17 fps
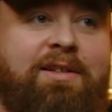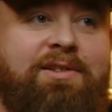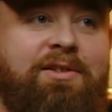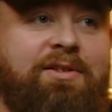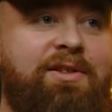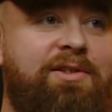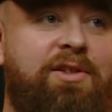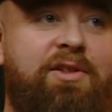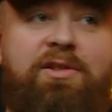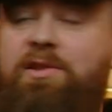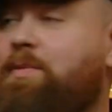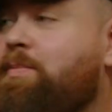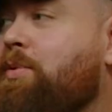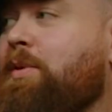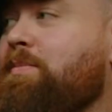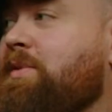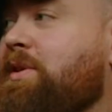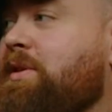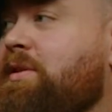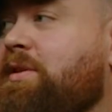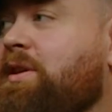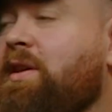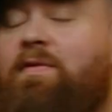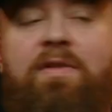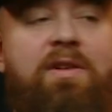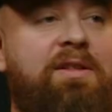It's only as good as the prompt that you
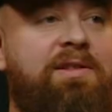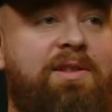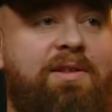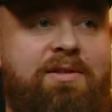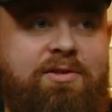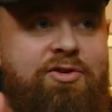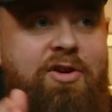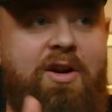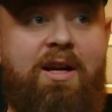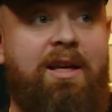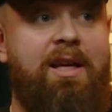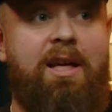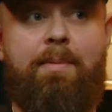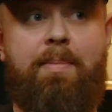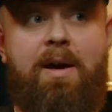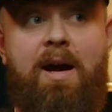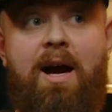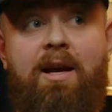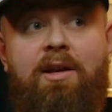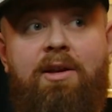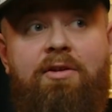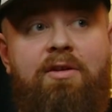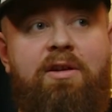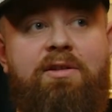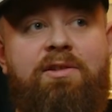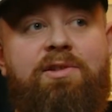give it to try and keep it
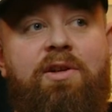accurate.